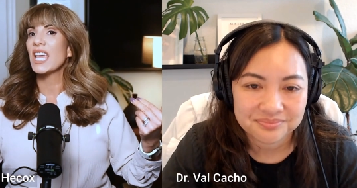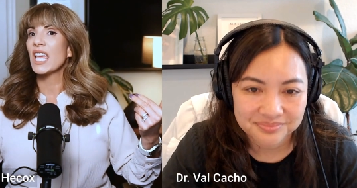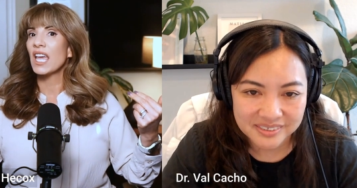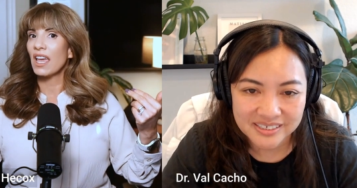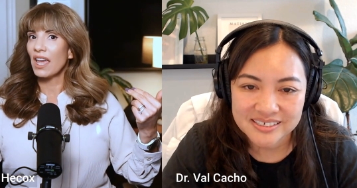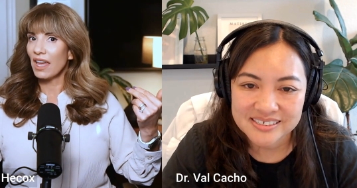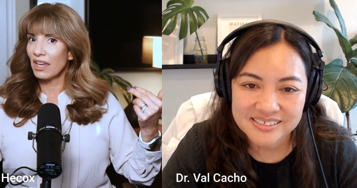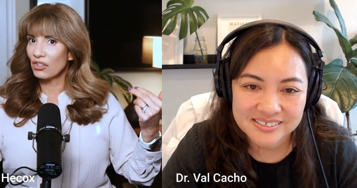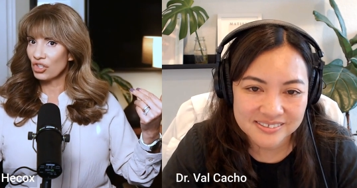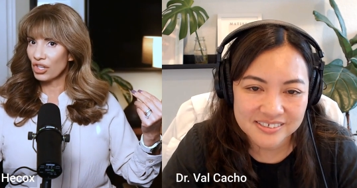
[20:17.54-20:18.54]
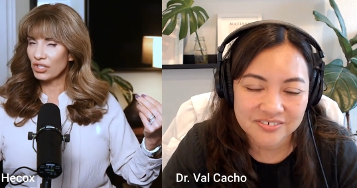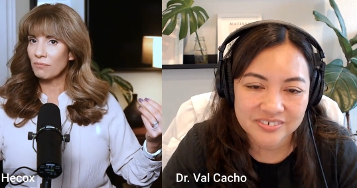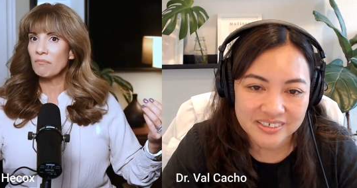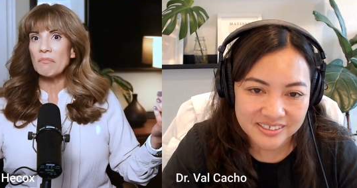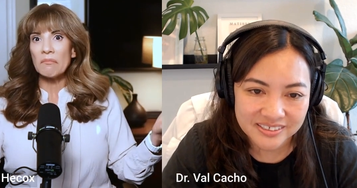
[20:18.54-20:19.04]
Speaker 1: Yes,
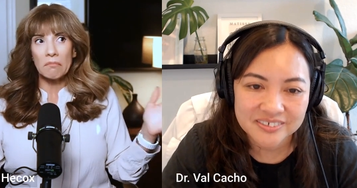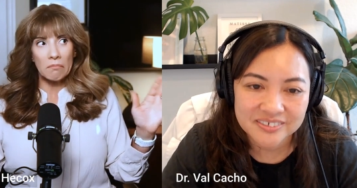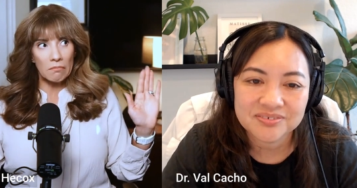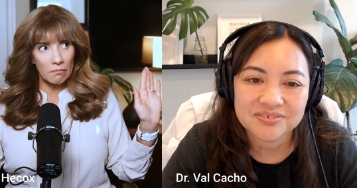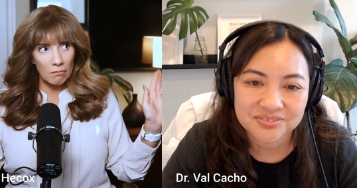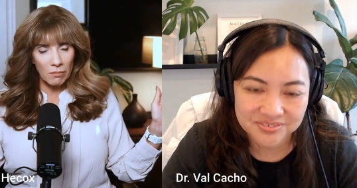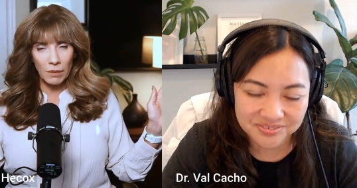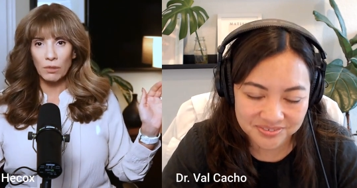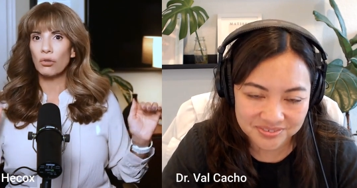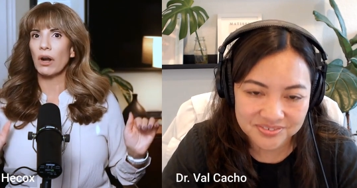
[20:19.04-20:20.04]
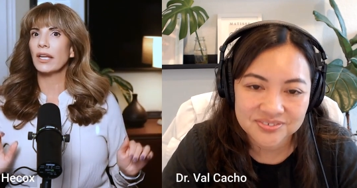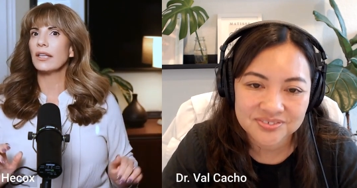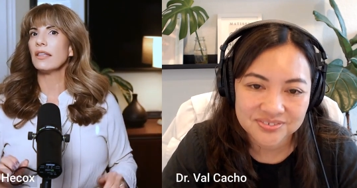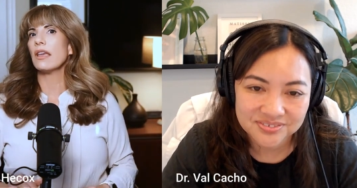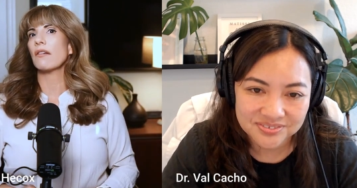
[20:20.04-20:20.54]
definitely. Maybe
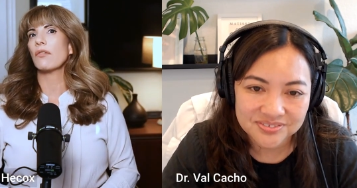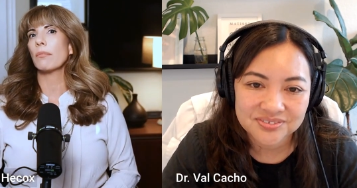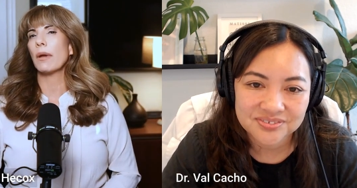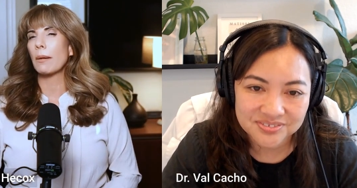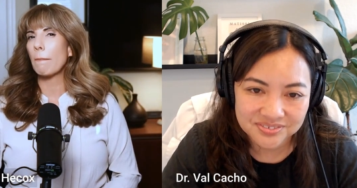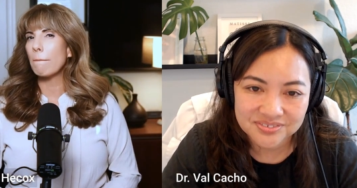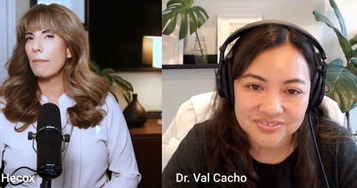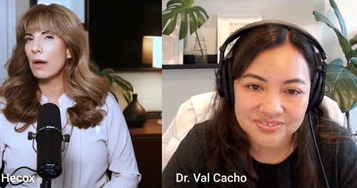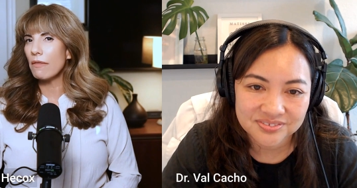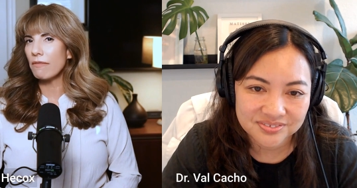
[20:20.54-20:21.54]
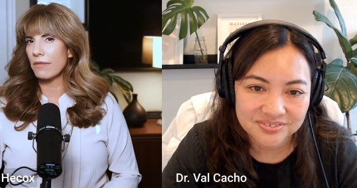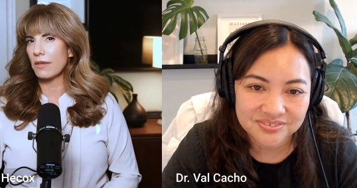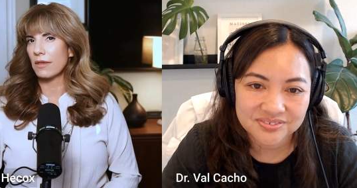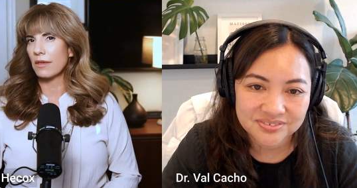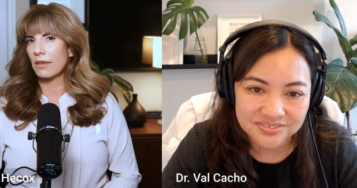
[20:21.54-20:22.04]
tracking that for about a month.
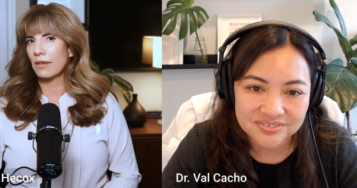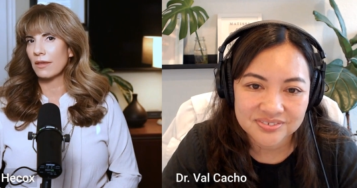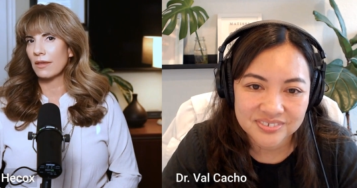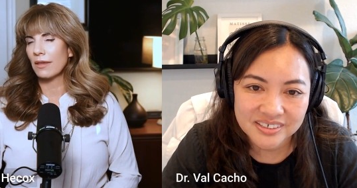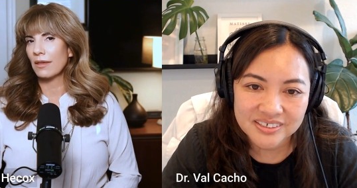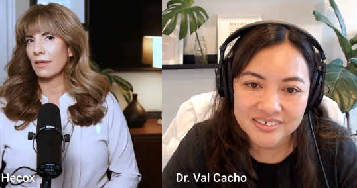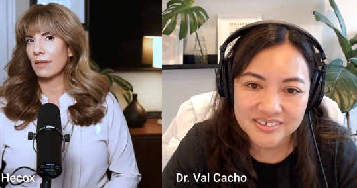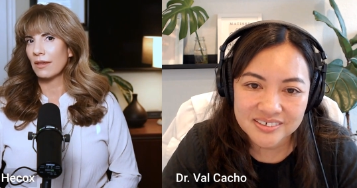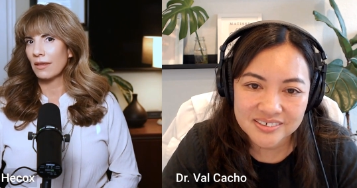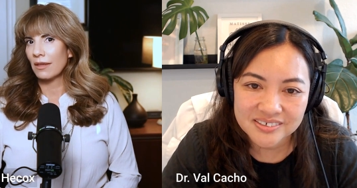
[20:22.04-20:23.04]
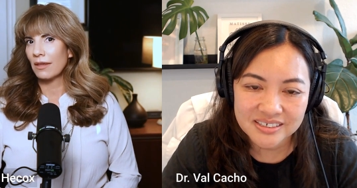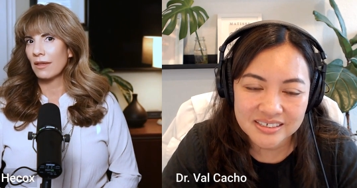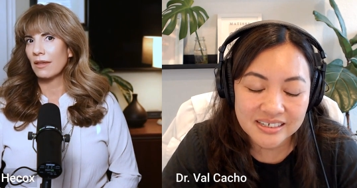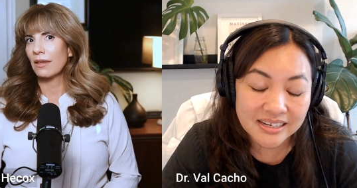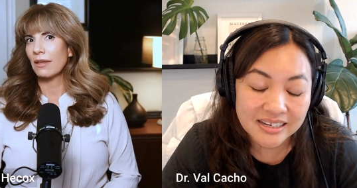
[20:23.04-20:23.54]
Yeah.
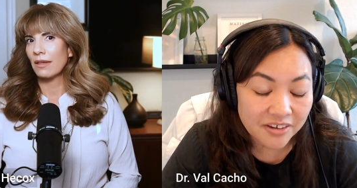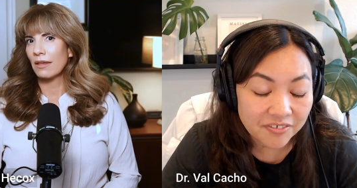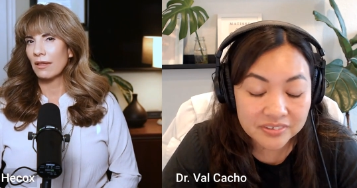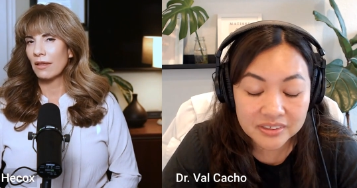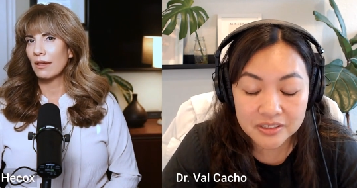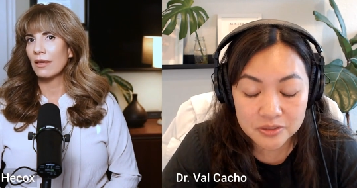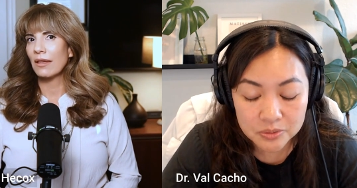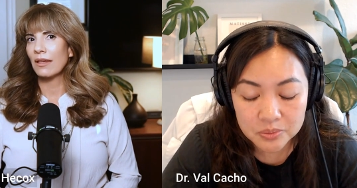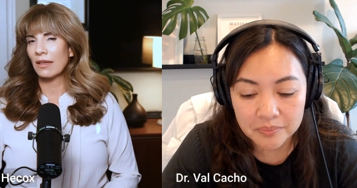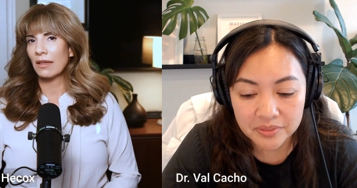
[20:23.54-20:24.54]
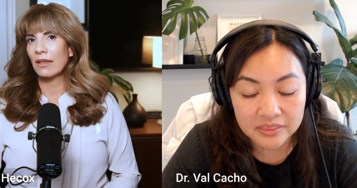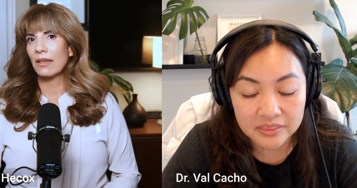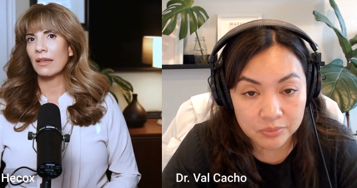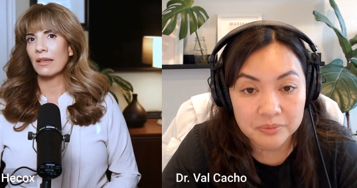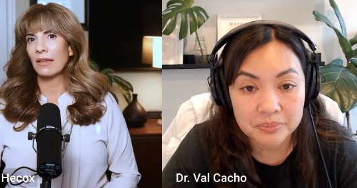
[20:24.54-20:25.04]
Speaker 2: I definitely do. I think
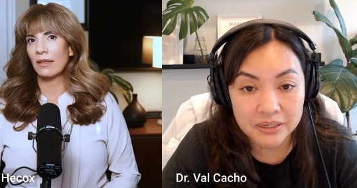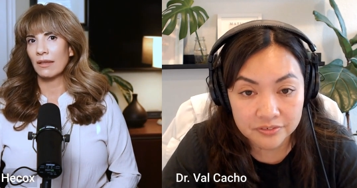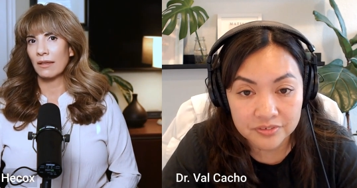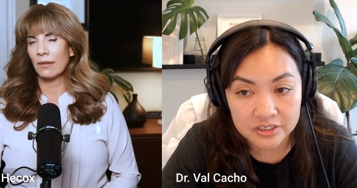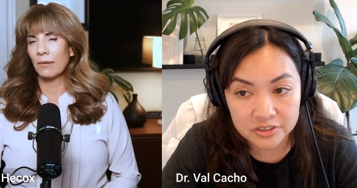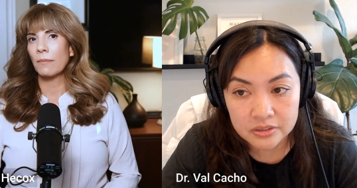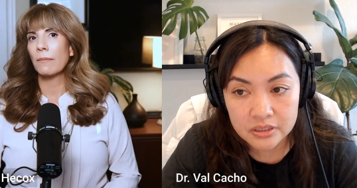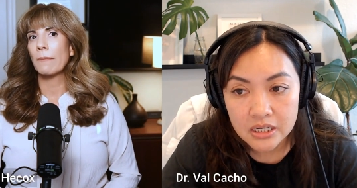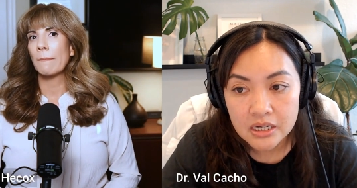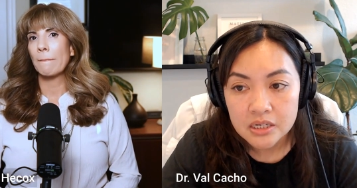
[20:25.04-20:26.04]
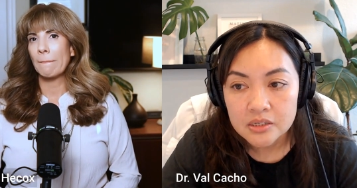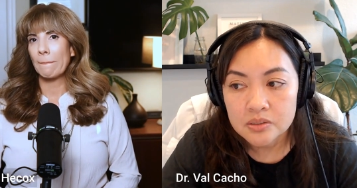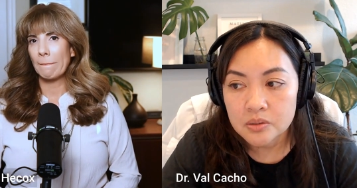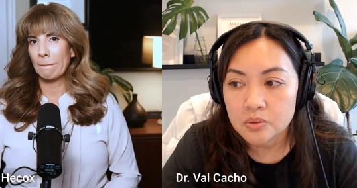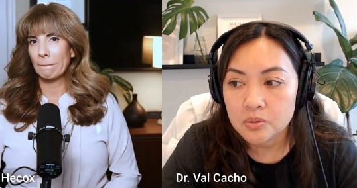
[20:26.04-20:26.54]
that would be beneficial.
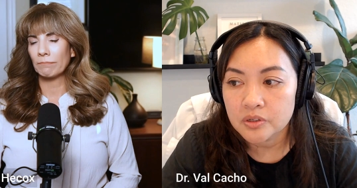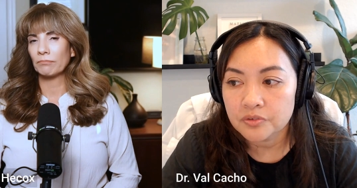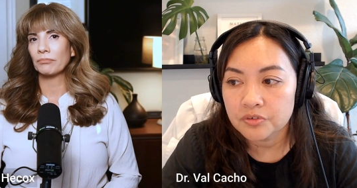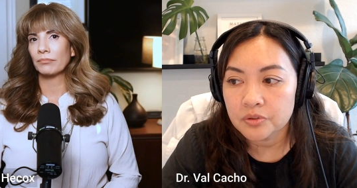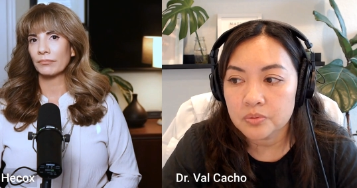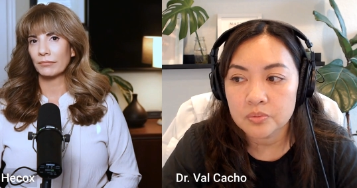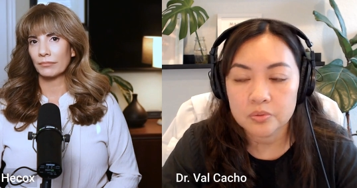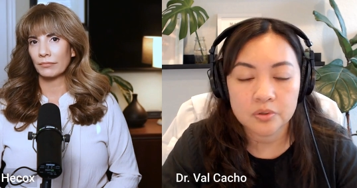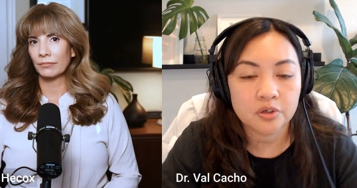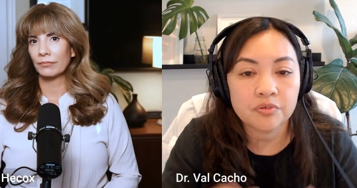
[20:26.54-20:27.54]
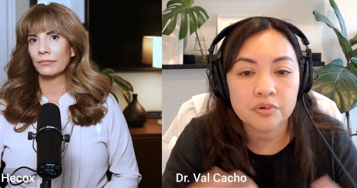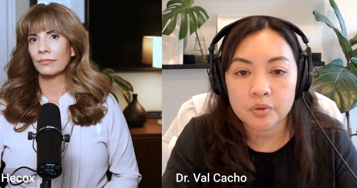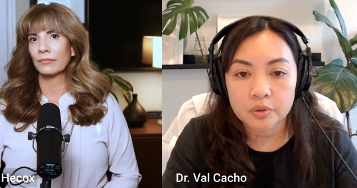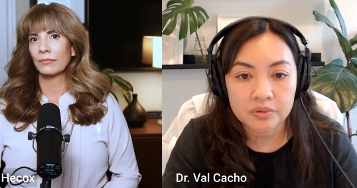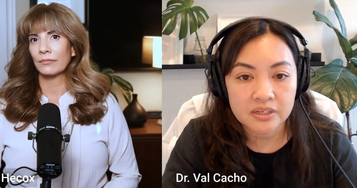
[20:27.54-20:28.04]
So if you, you ever
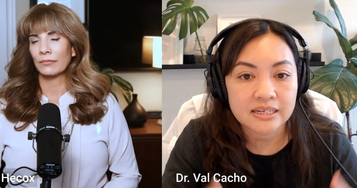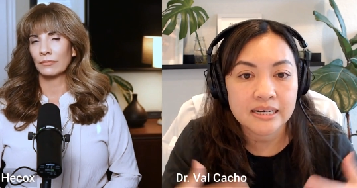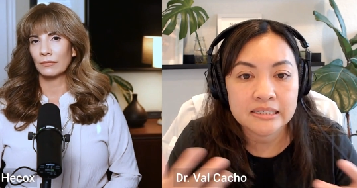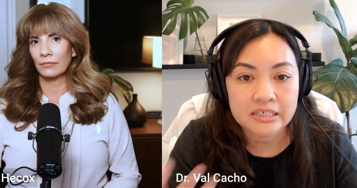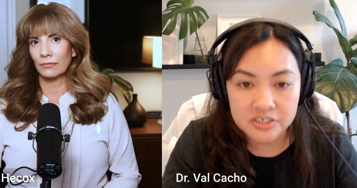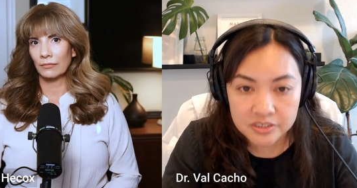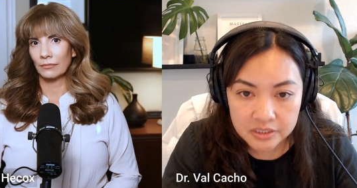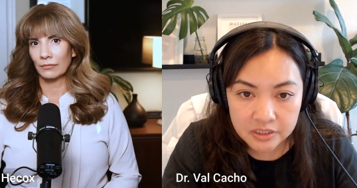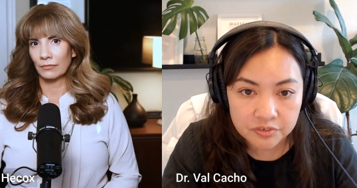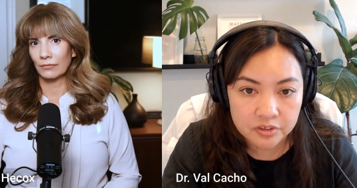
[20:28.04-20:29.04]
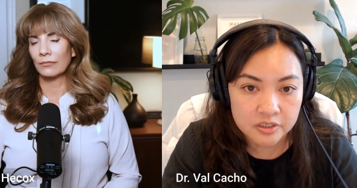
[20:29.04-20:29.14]
work with a dietitian, if you're